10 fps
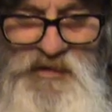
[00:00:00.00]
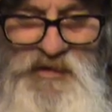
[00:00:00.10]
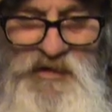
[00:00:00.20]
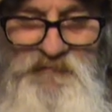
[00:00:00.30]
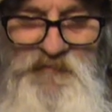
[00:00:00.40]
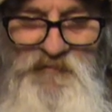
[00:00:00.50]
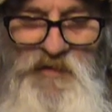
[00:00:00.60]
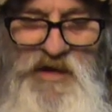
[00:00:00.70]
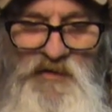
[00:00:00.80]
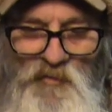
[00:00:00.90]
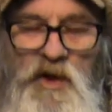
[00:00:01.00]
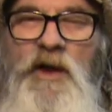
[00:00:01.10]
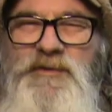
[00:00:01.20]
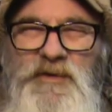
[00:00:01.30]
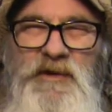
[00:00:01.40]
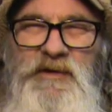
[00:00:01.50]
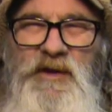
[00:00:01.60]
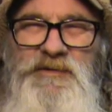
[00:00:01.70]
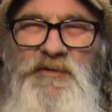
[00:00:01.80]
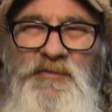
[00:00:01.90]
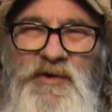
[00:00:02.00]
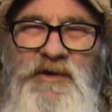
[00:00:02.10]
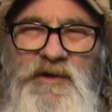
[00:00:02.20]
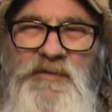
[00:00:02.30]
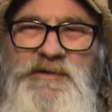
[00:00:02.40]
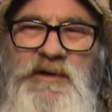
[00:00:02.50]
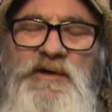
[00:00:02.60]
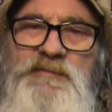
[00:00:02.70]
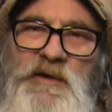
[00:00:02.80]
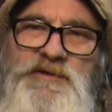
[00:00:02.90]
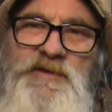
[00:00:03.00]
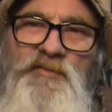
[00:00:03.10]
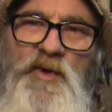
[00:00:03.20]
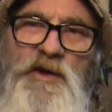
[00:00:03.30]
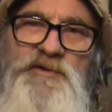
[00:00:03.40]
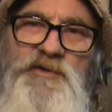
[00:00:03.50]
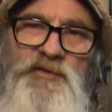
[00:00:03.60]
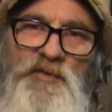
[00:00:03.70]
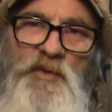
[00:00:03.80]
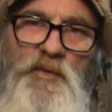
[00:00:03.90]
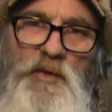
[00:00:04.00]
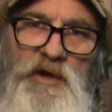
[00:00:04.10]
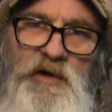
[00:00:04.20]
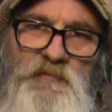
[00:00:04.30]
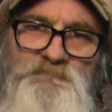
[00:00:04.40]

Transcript: if you make a watch and it doesn't work, it was an expensive watch to throw away.